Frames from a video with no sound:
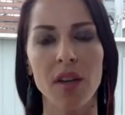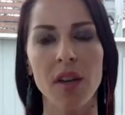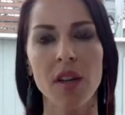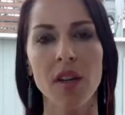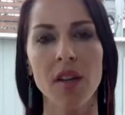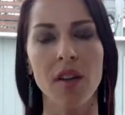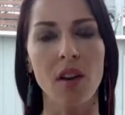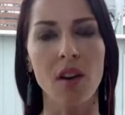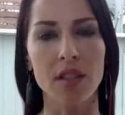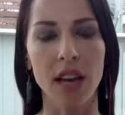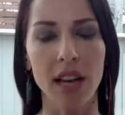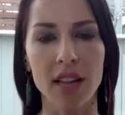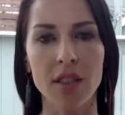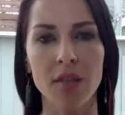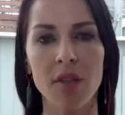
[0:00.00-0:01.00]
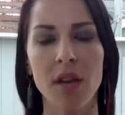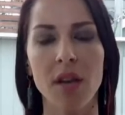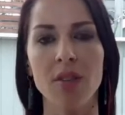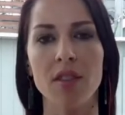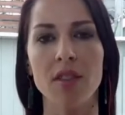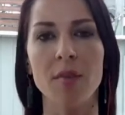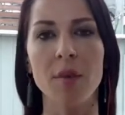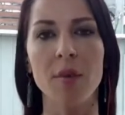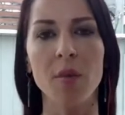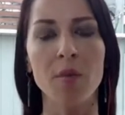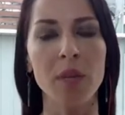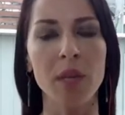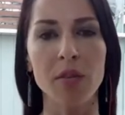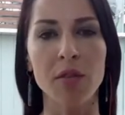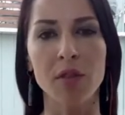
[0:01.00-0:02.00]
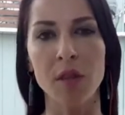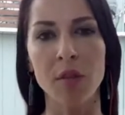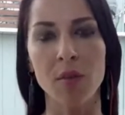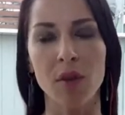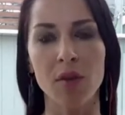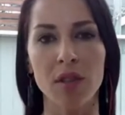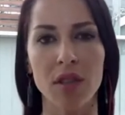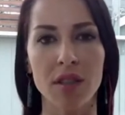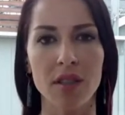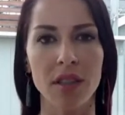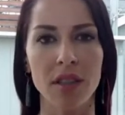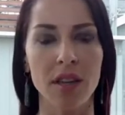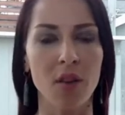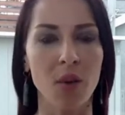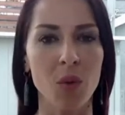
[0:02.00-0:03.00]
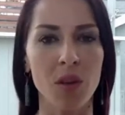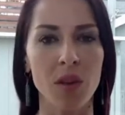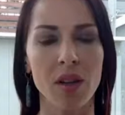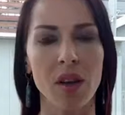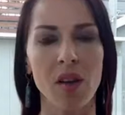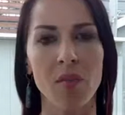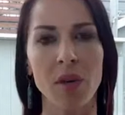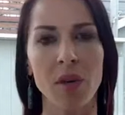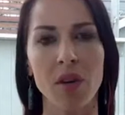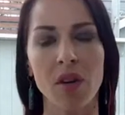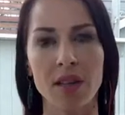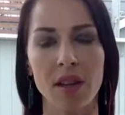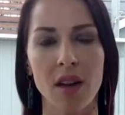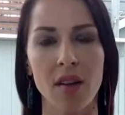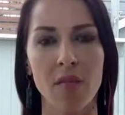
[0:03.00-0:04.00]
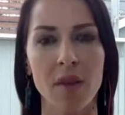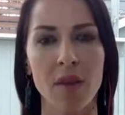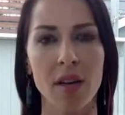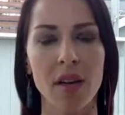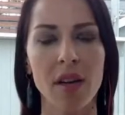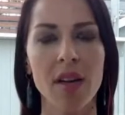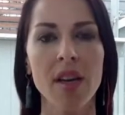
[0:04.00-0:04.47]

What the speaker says: There are tens of thousands of people peacefully protesting either with the government or against the government.